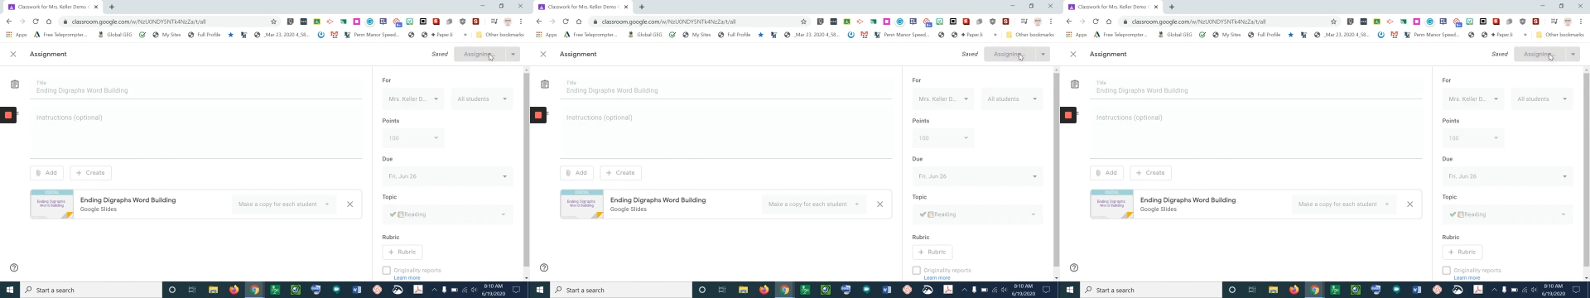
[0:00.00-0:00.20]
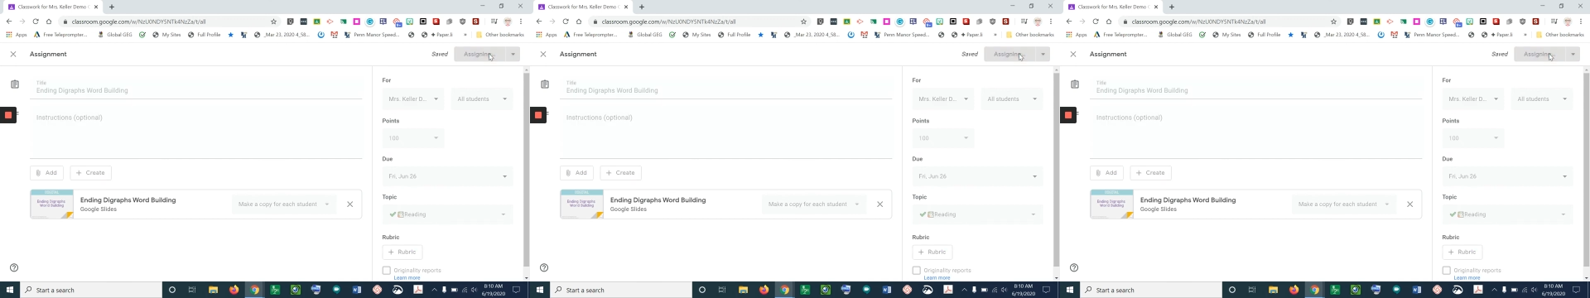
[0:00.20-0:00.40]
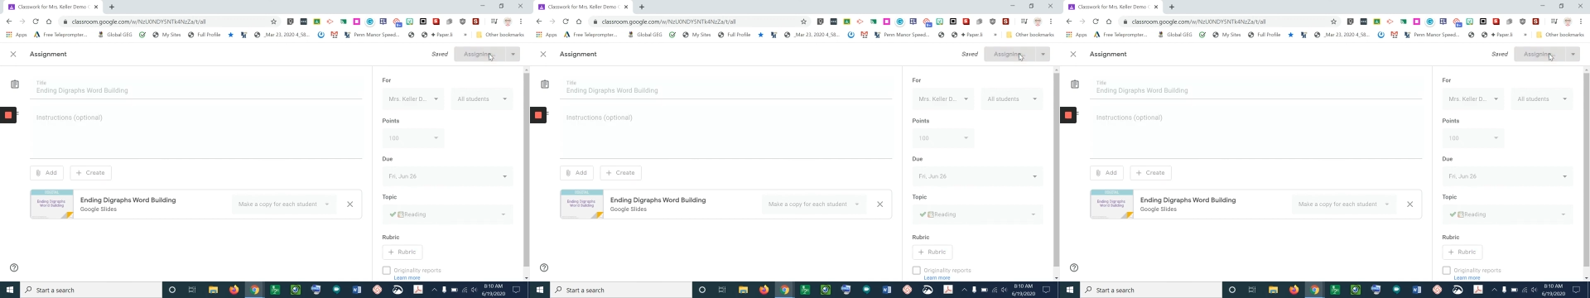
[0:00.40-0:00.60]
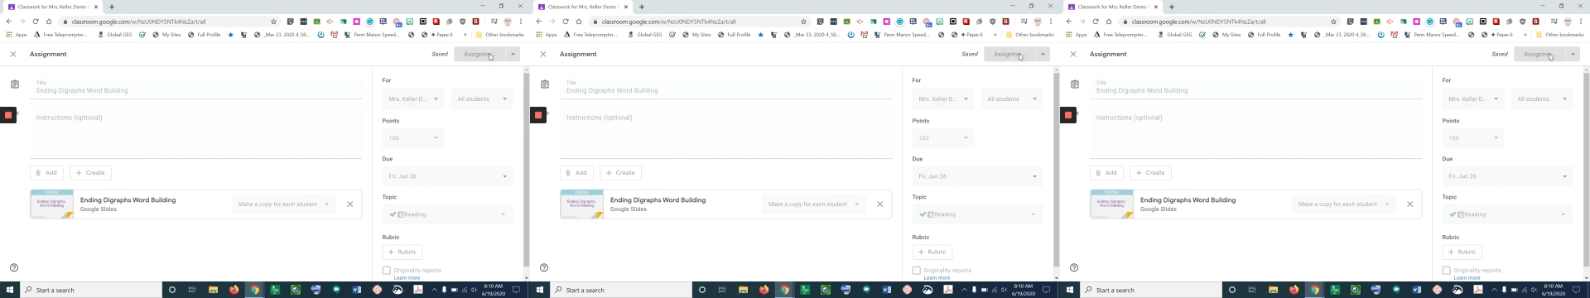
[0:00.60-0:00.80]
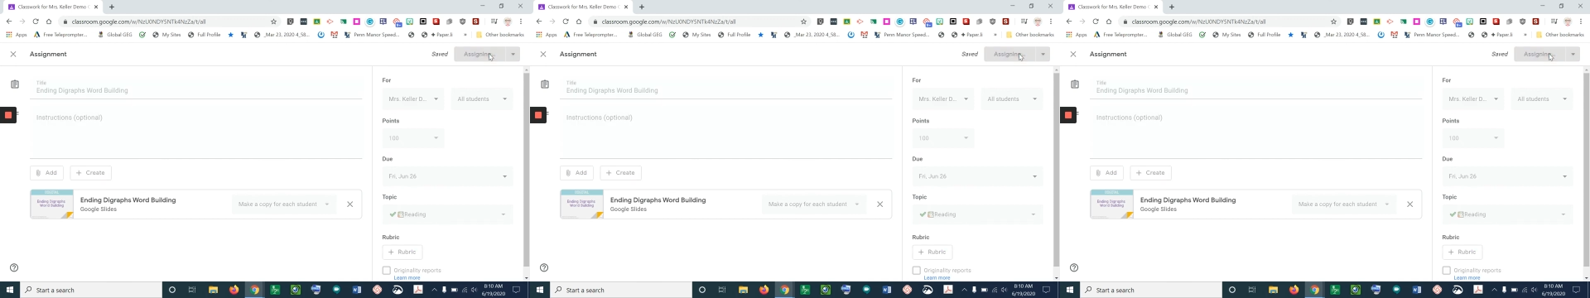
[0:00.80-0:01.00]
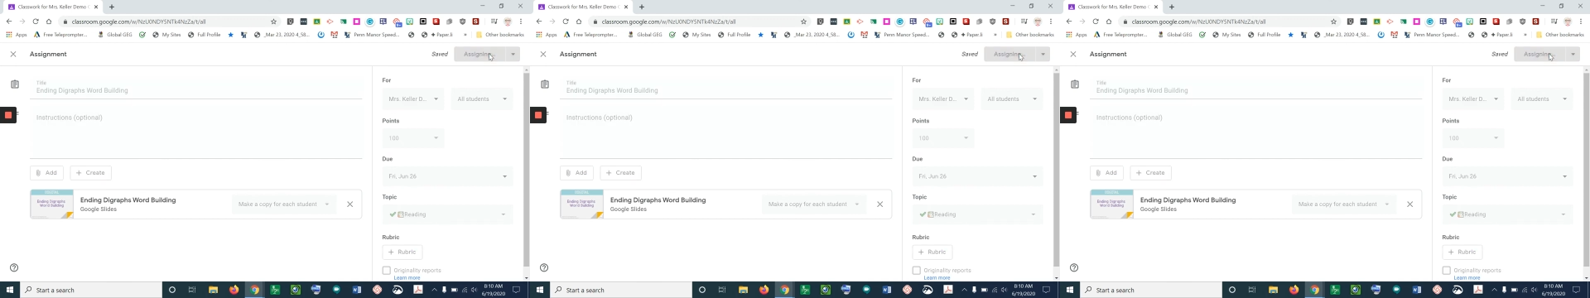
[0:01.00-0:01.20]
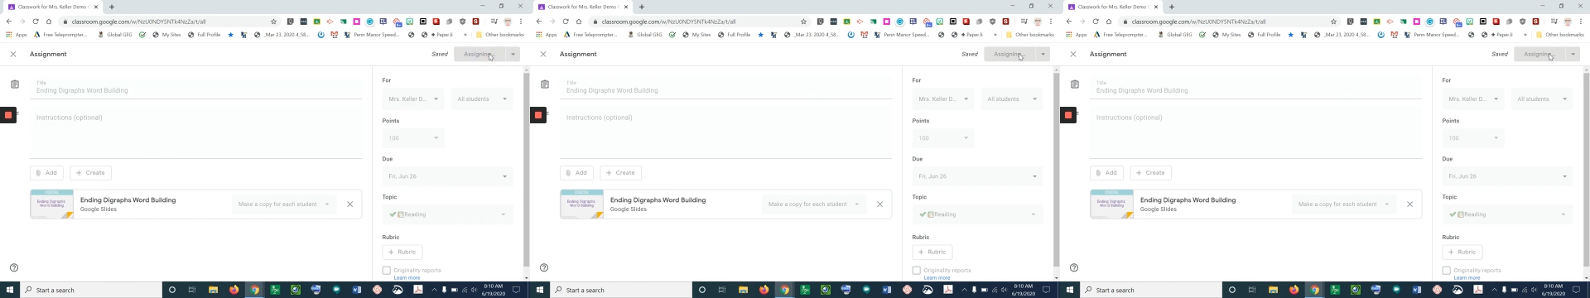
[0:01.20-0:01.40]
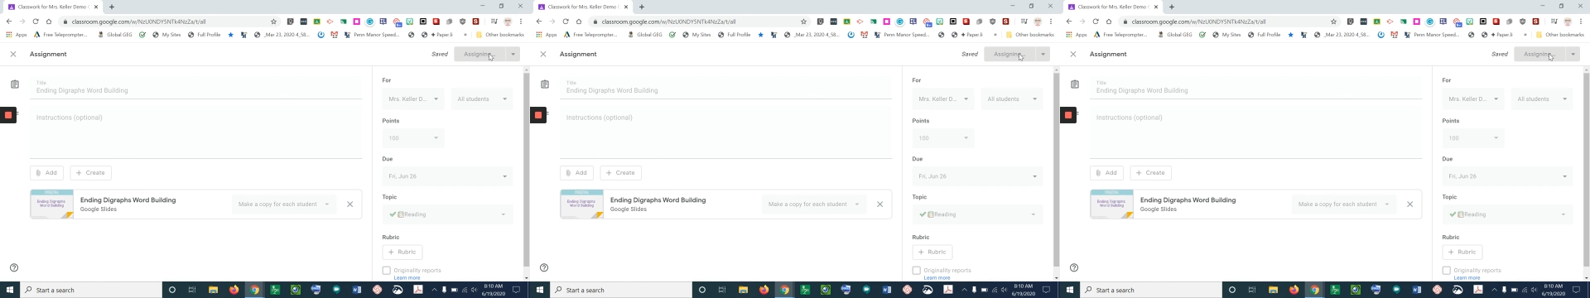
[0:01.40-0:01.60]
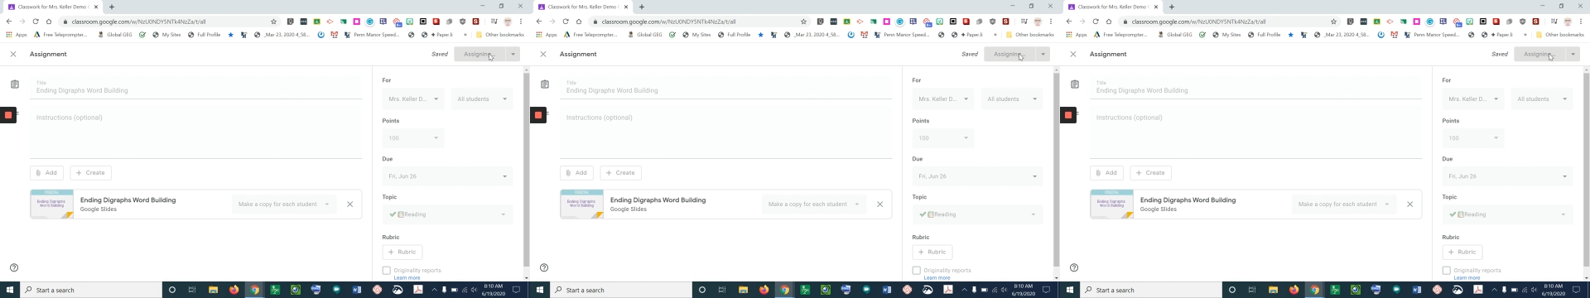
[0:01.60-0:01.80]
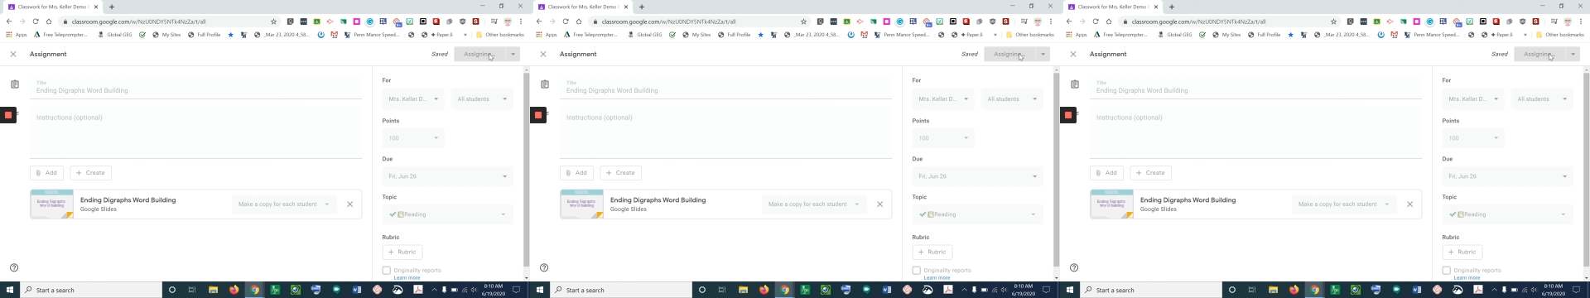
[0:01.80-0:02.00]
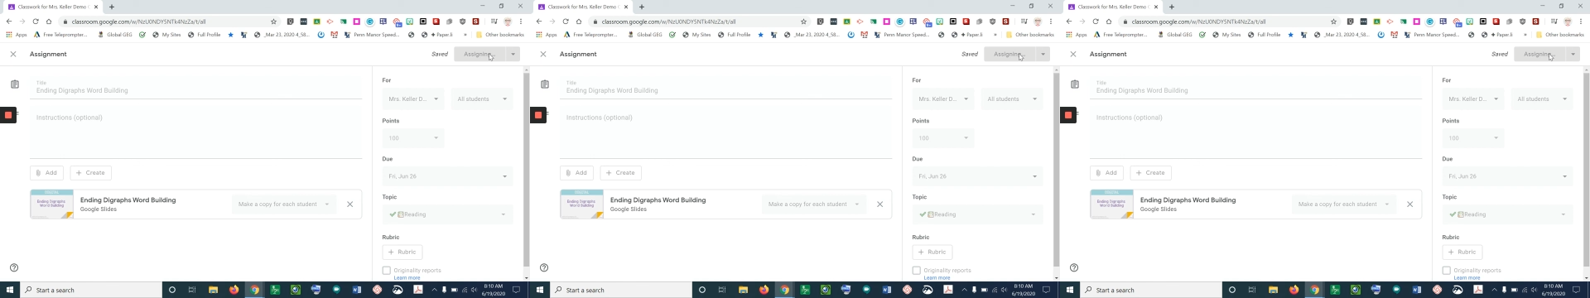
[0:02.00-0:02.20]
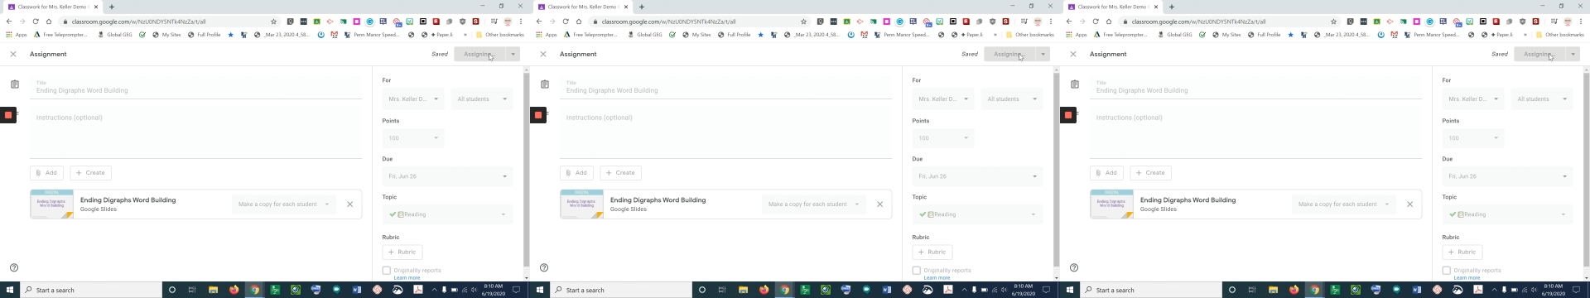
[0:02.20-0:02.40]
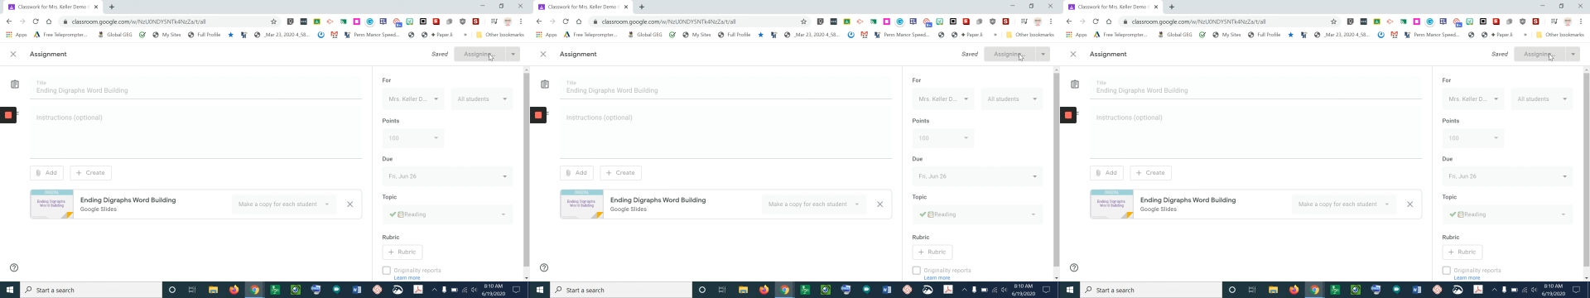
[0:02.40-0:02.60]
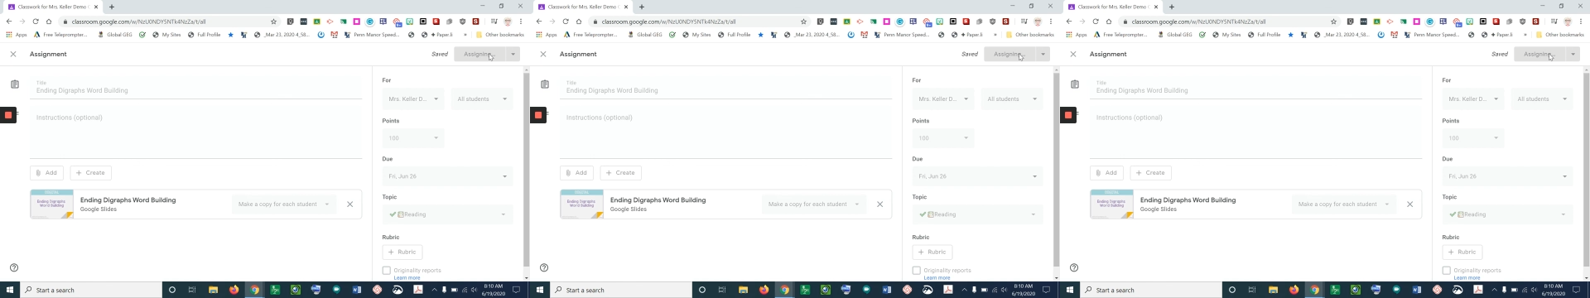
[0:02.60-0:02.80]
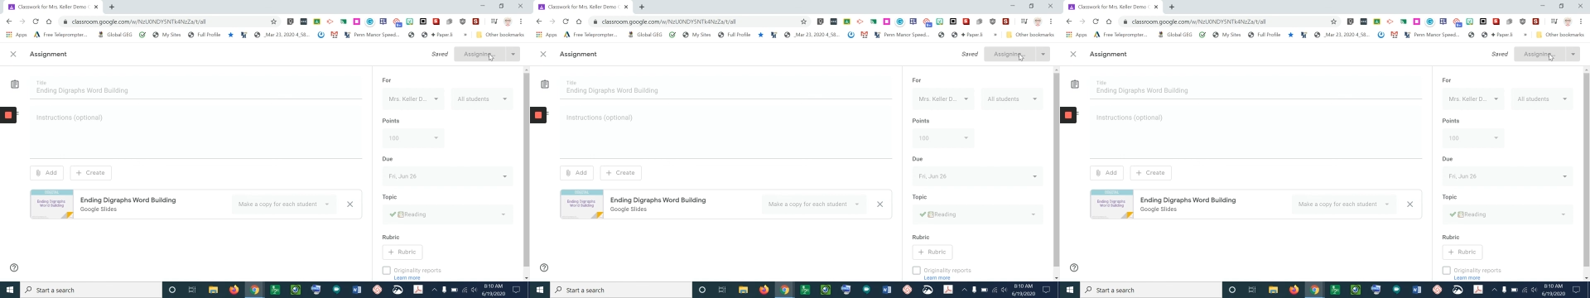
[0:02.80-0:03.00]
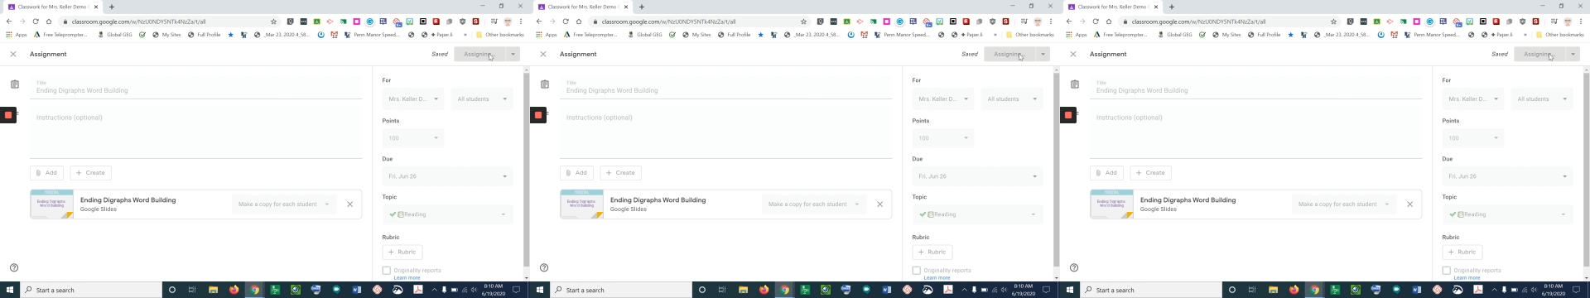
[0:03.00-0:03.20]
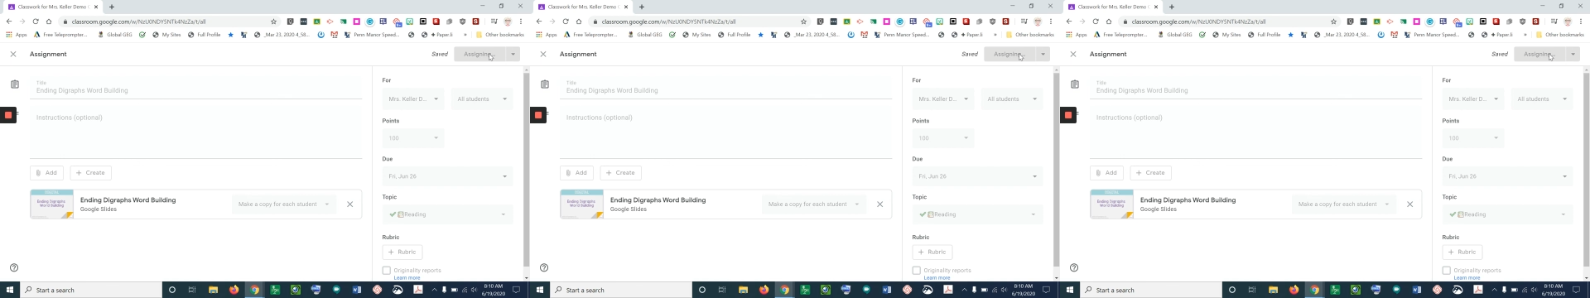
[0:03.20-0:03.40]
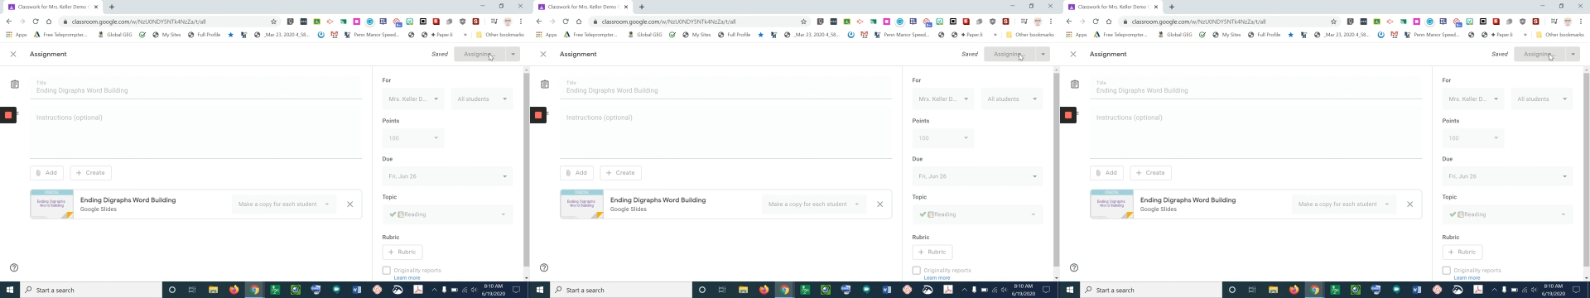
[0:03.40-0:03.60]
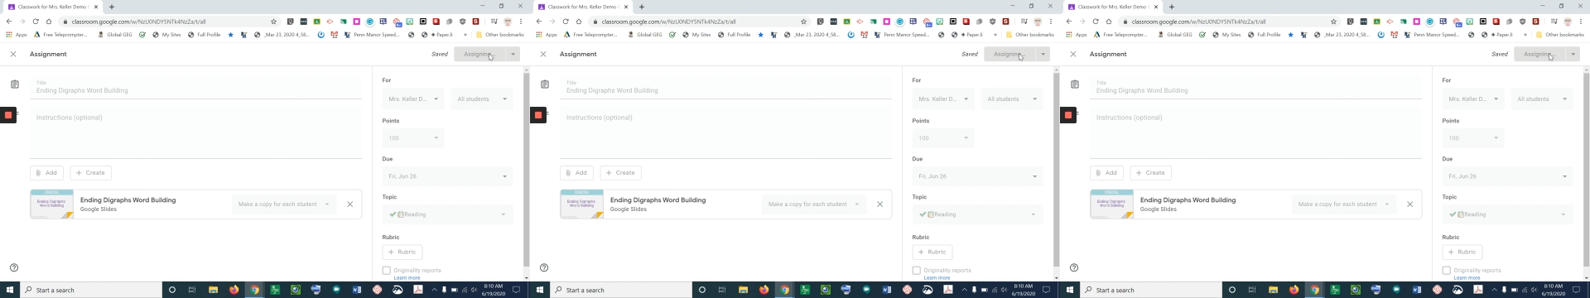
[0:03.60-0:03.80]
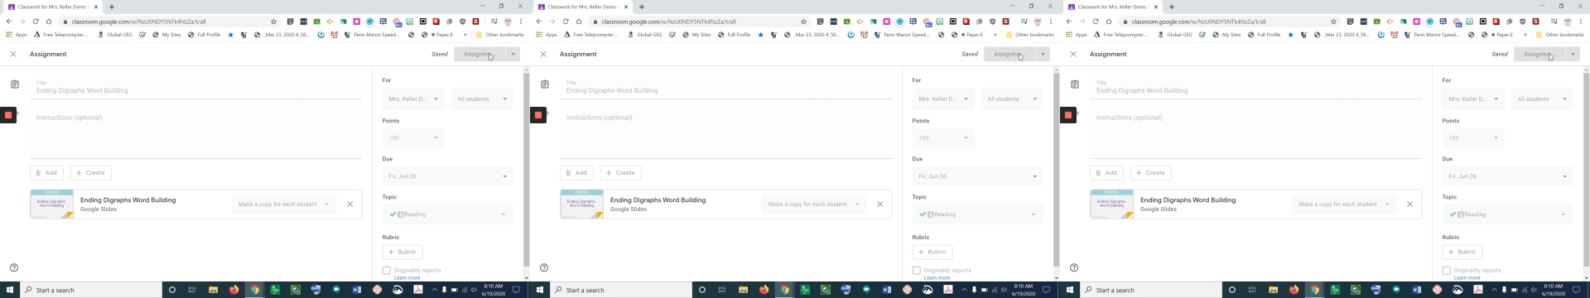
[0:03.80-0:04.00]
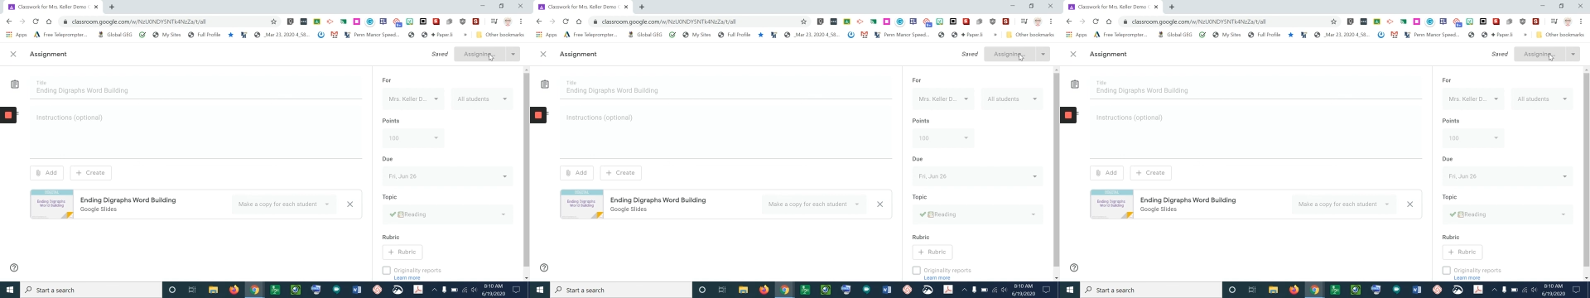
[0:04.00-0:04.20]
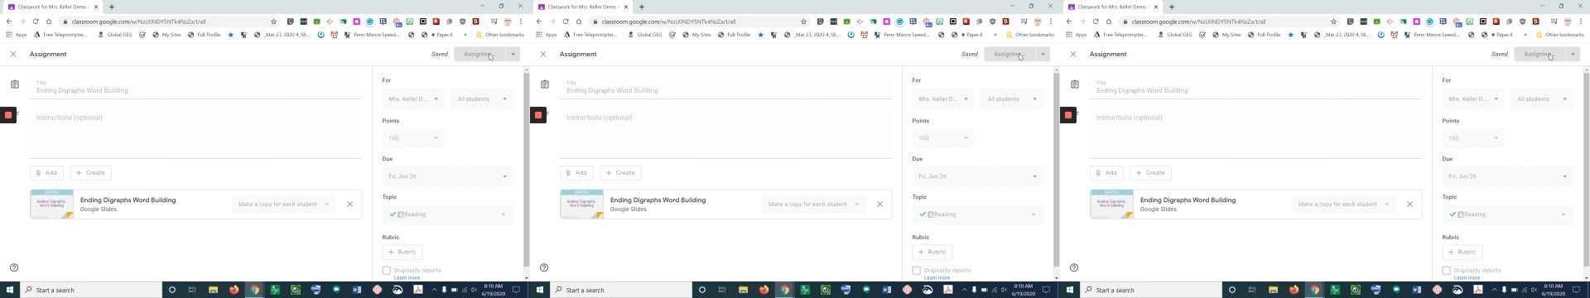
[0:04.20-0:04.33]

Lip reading: [unreadable: no face in view]